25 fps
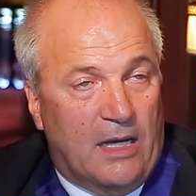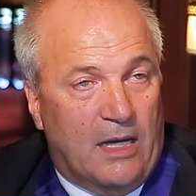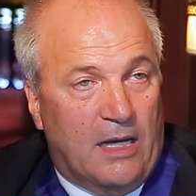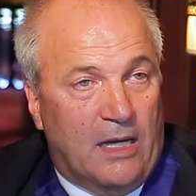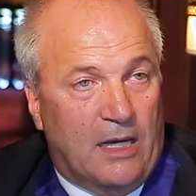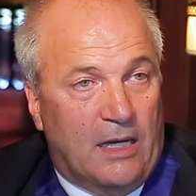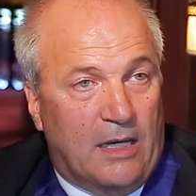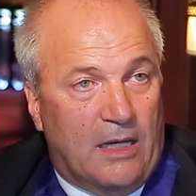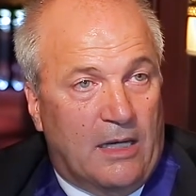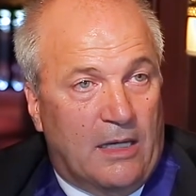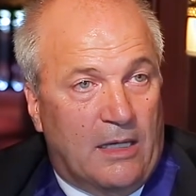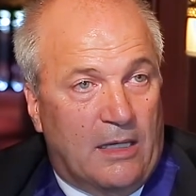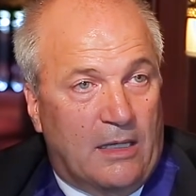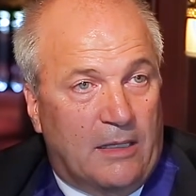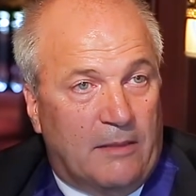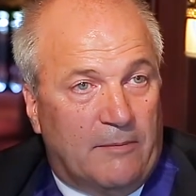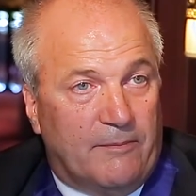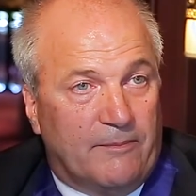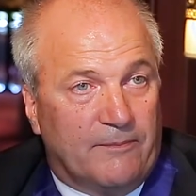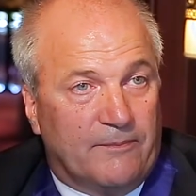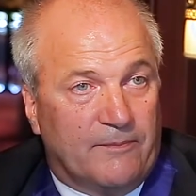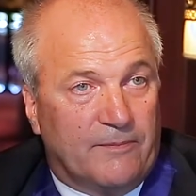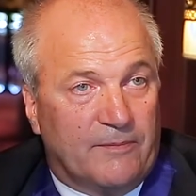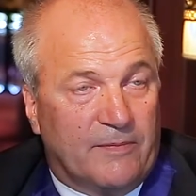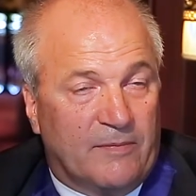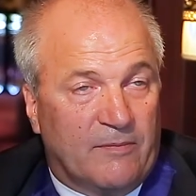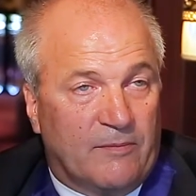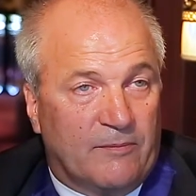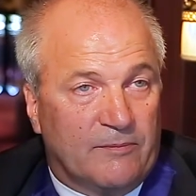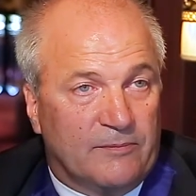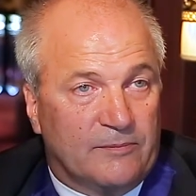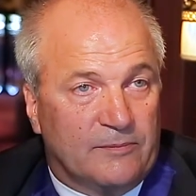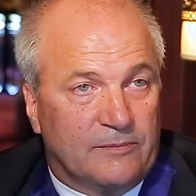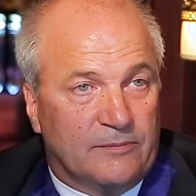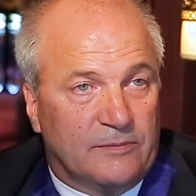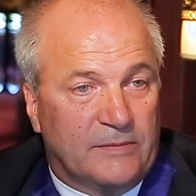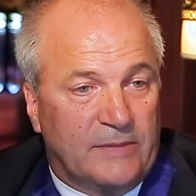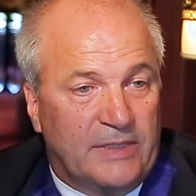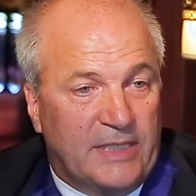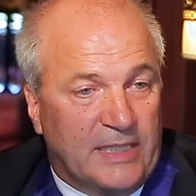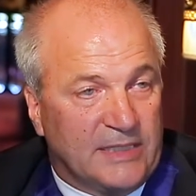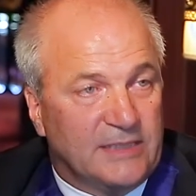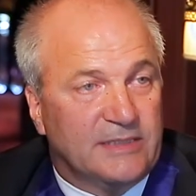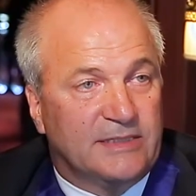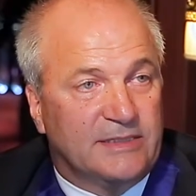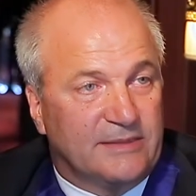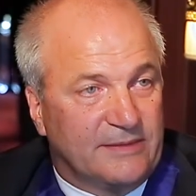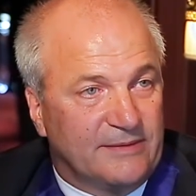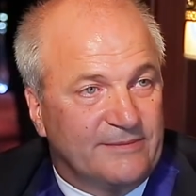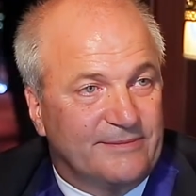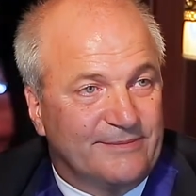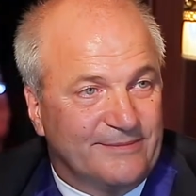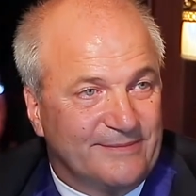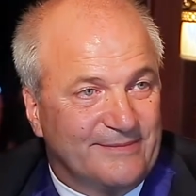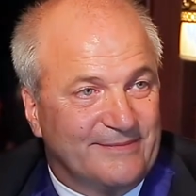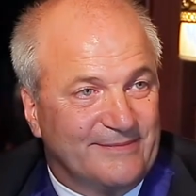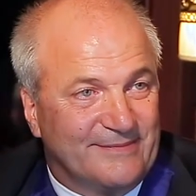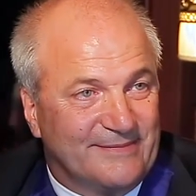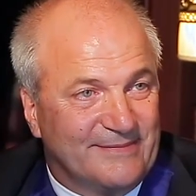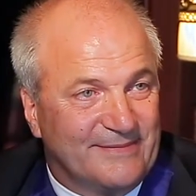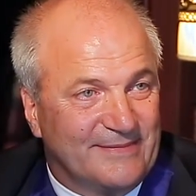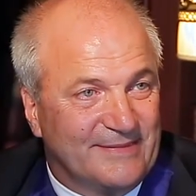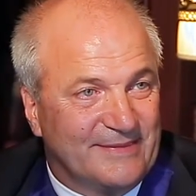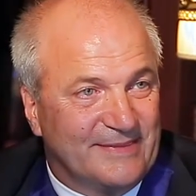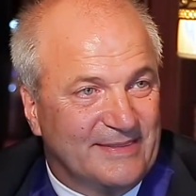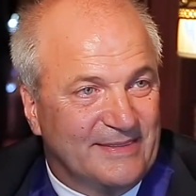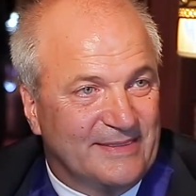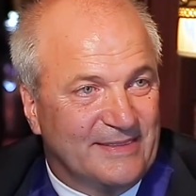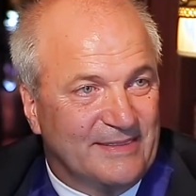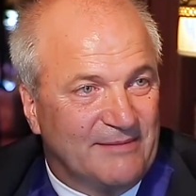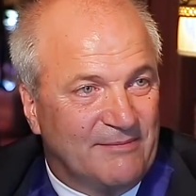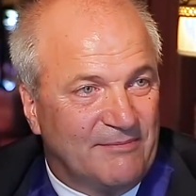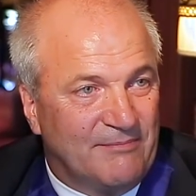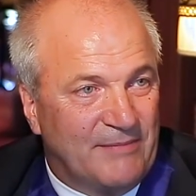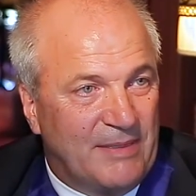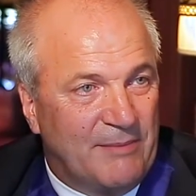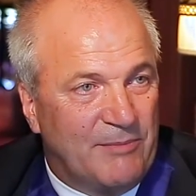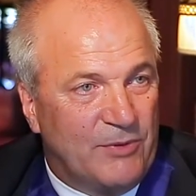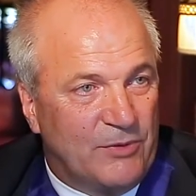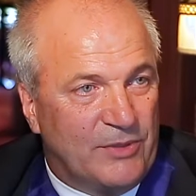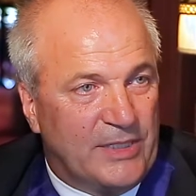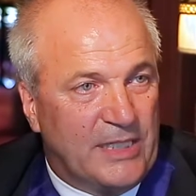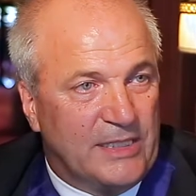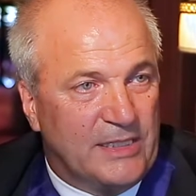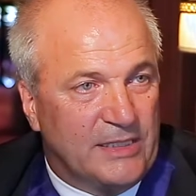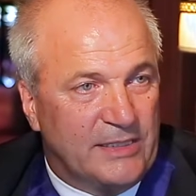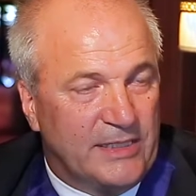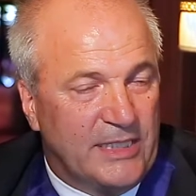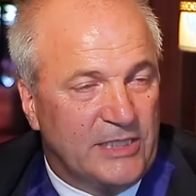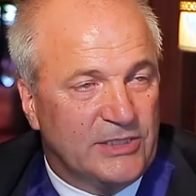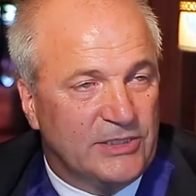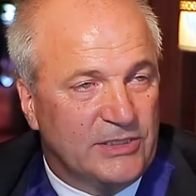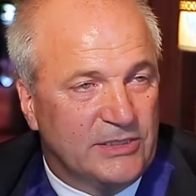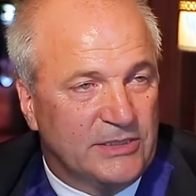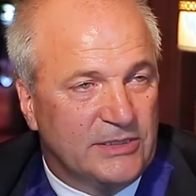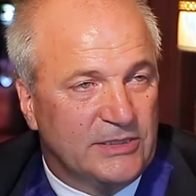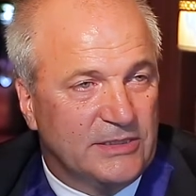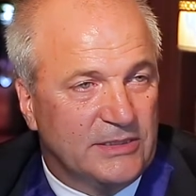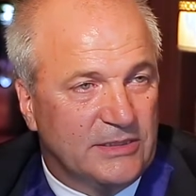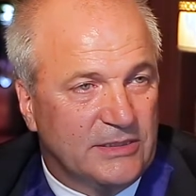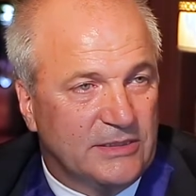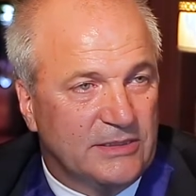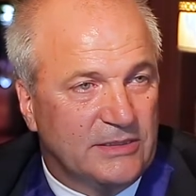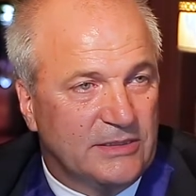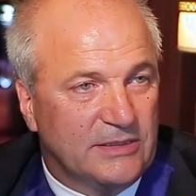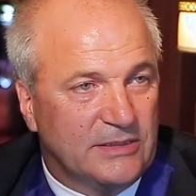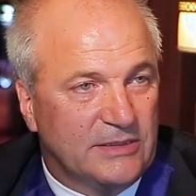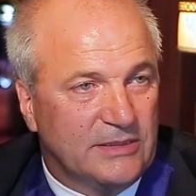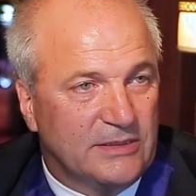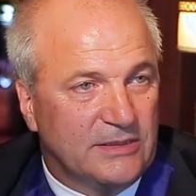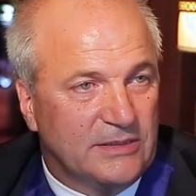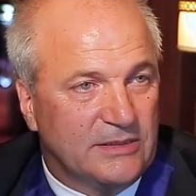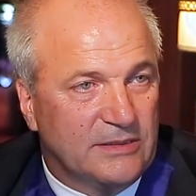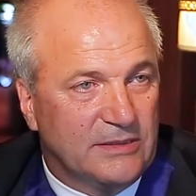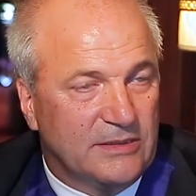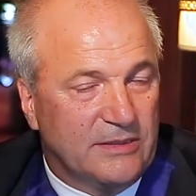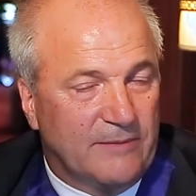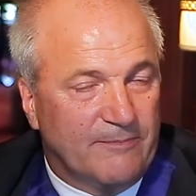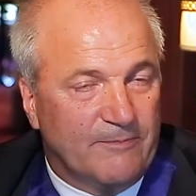Uh, Yes. Maybe United Nations? Yeah.